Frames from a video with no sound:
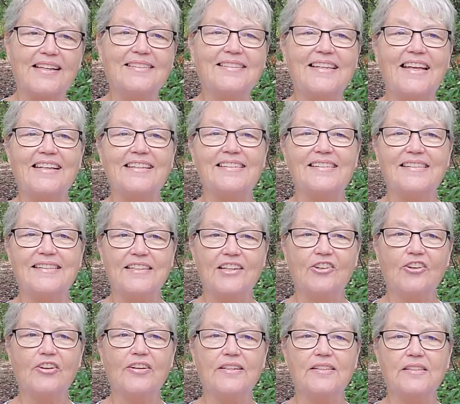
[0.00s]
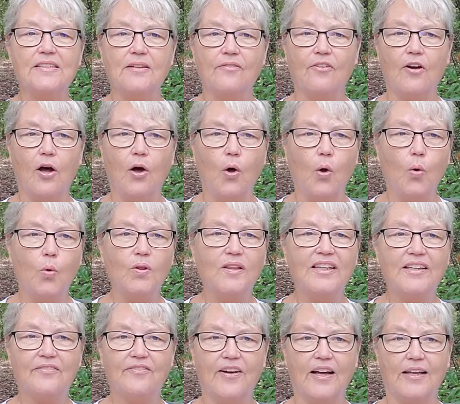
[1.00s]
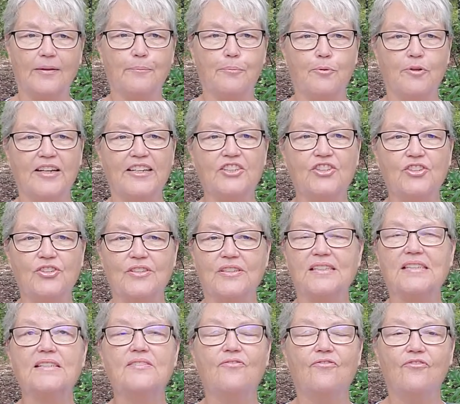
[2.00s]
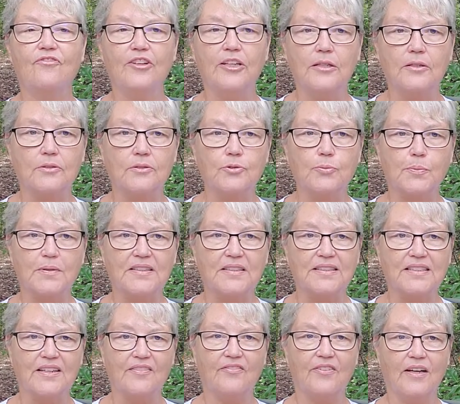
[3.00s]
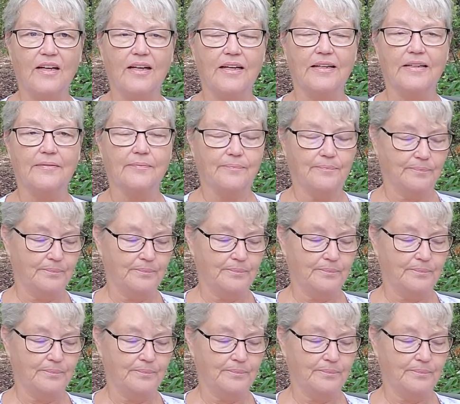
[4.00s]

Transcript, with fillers: as a series of holy vibrations filled with the divine.